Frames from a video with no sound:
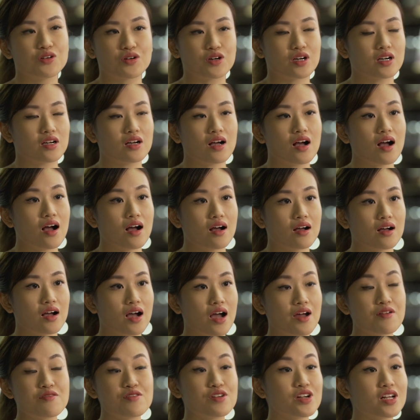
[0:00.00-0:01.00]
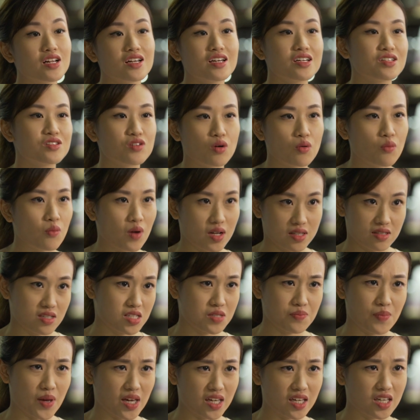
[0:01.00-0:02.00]
Look, I really don't want
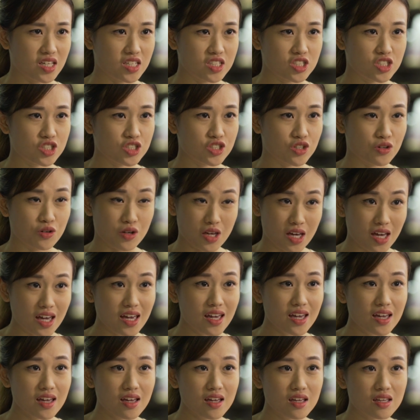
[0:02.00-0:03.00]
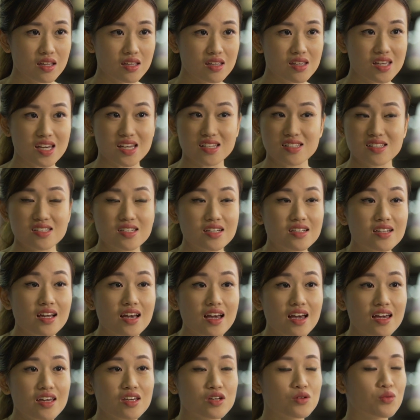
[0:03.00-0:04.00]
this package, okay?
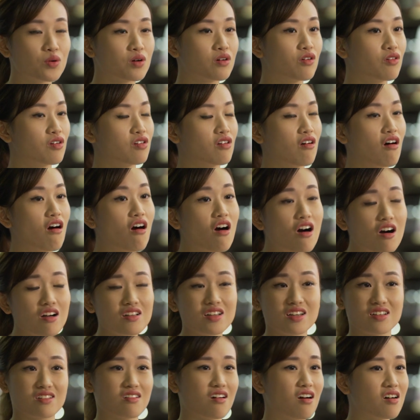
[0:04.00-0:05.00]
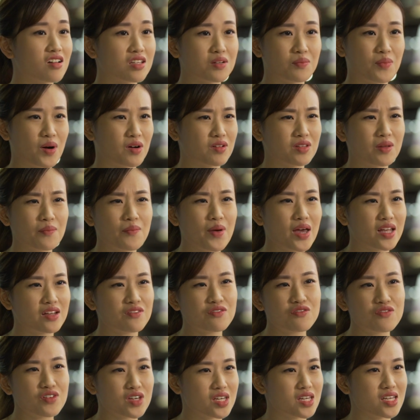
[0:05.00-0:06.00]
Yesterday, you were going on and on about the
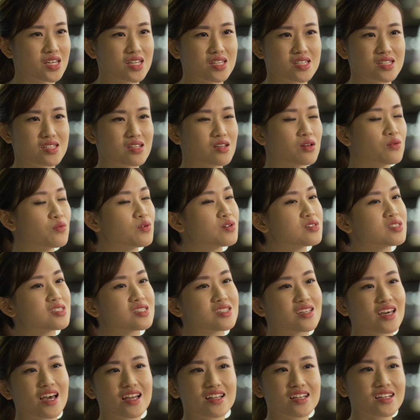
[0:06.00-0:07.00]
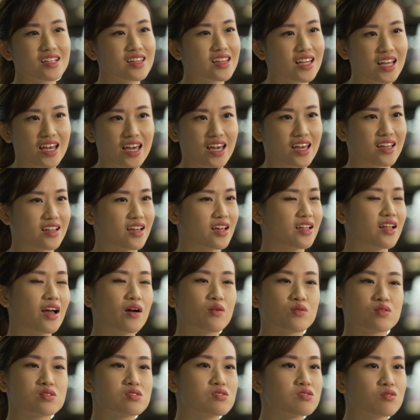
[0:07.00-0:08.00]
benefits. It was getting late and
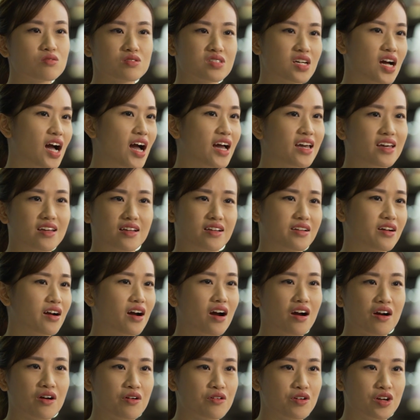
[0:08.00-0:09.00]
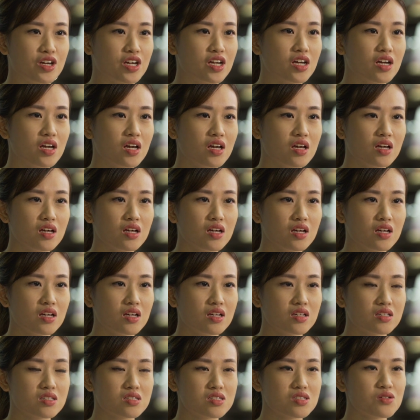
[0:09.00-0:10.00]
I was so tired and hungry.
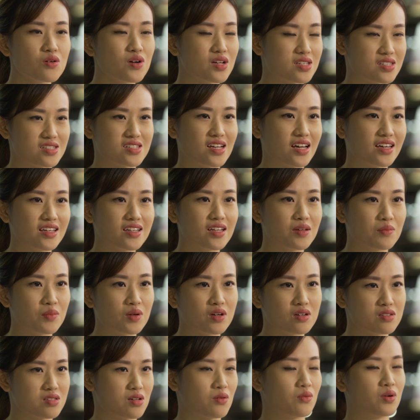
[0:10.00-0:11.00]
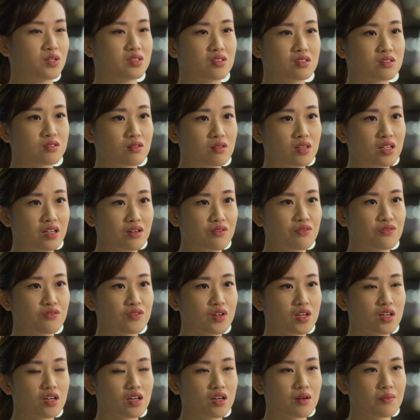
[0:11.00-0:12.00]
So I signed it because I wanted to leave.
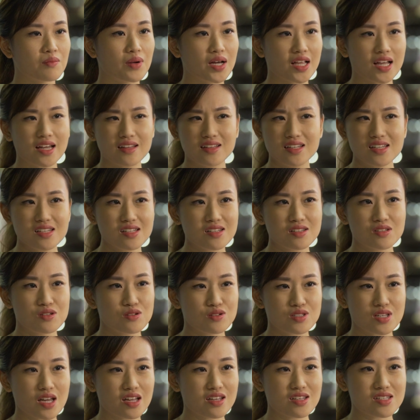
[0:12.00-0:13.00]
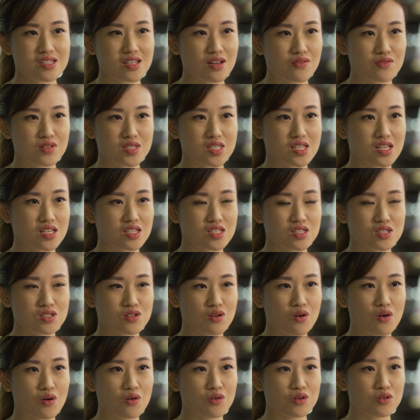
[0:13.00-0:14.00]
But I didn't use any services,
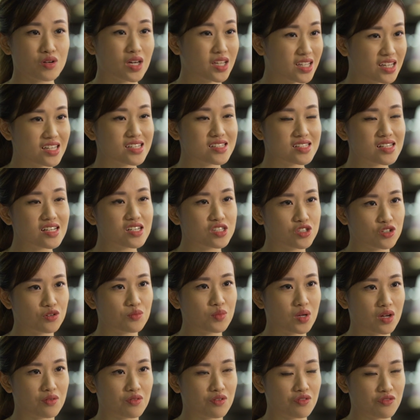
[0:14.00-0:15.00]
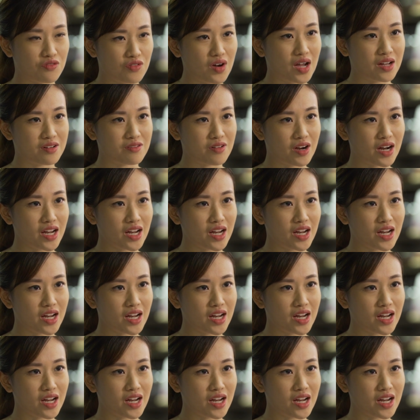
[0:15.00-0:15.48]
so you can easily do me a refund,